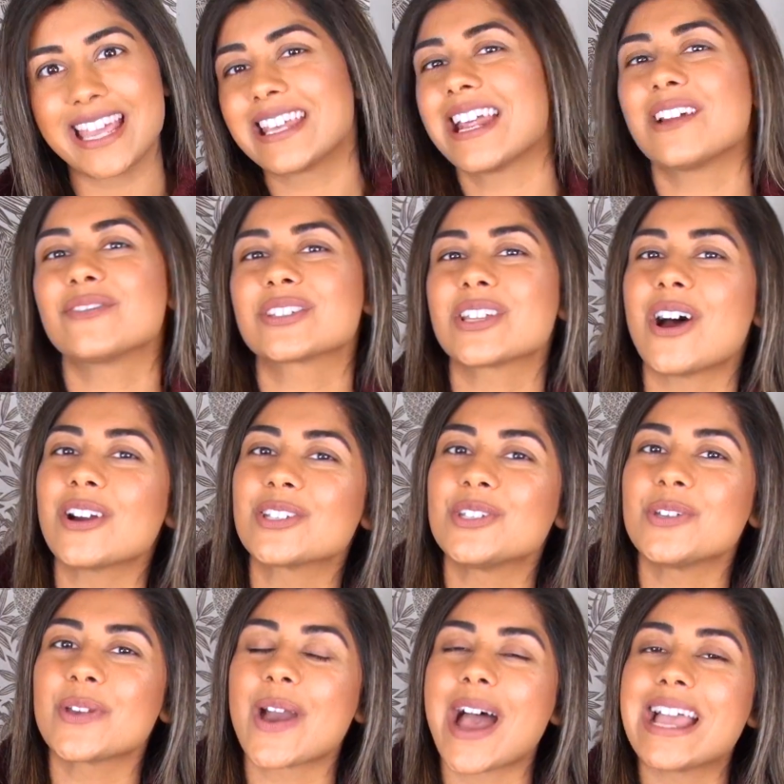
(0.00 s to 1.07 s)
and I will talk
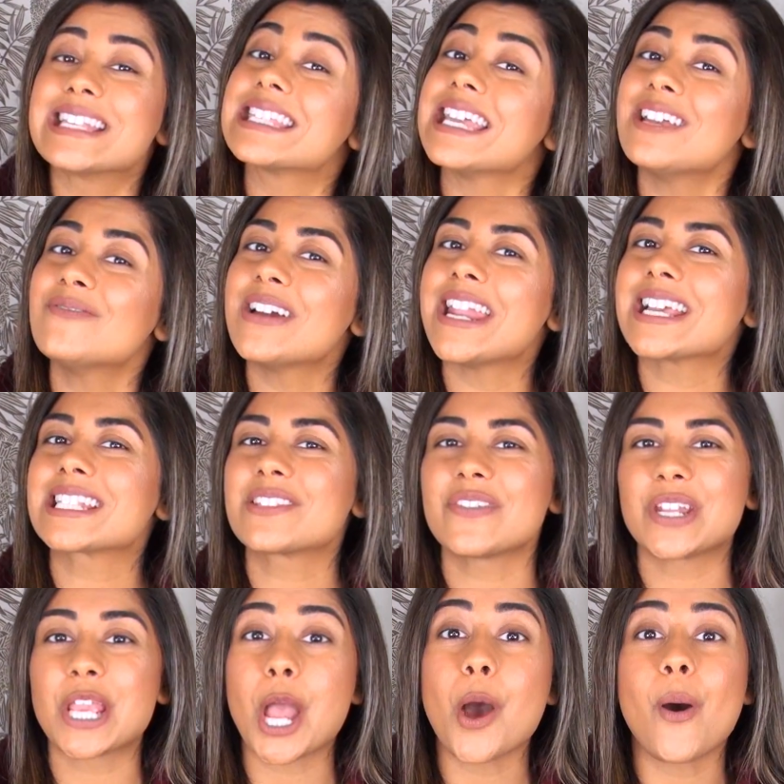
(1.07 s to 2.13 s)
to you guys in my next
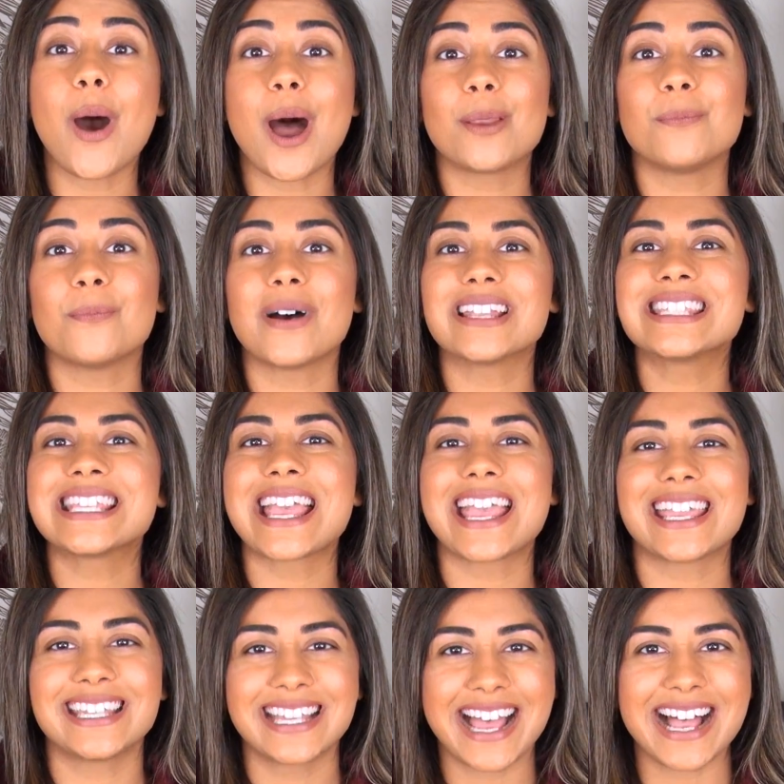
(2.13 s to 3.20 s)
video on
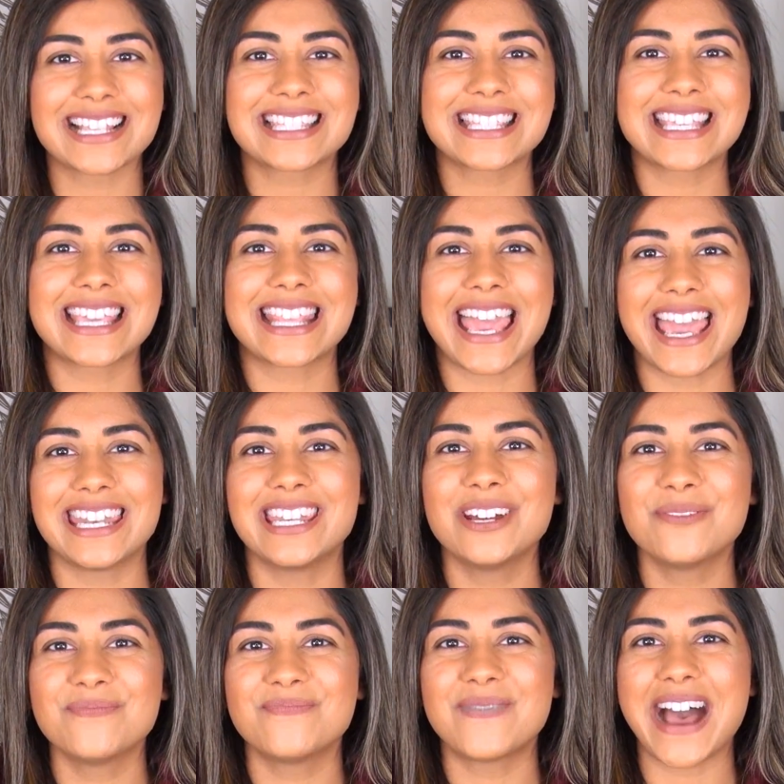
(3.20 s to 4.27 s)
Monday. I'll see you then.
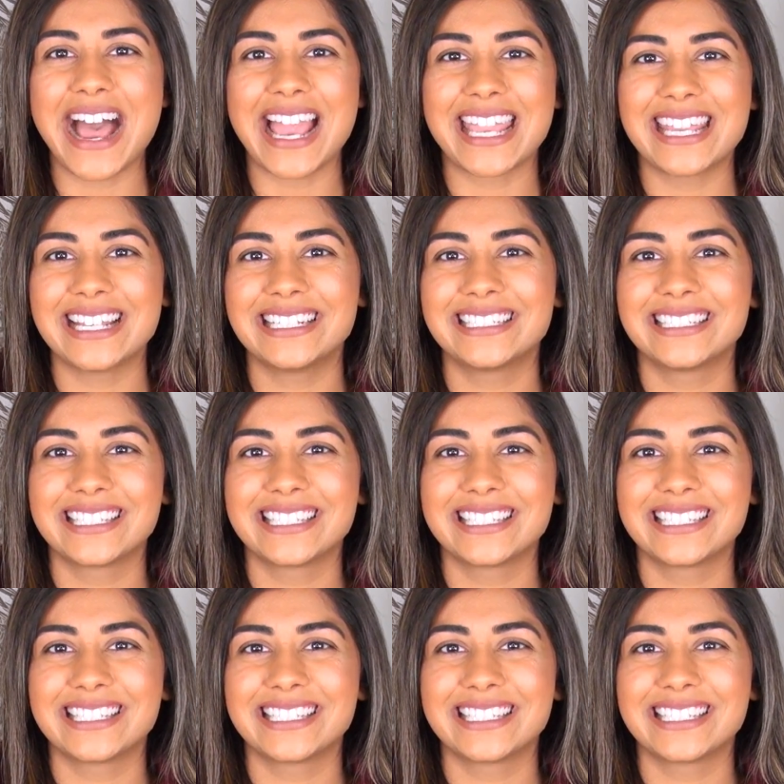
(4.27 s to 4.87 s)
Bye.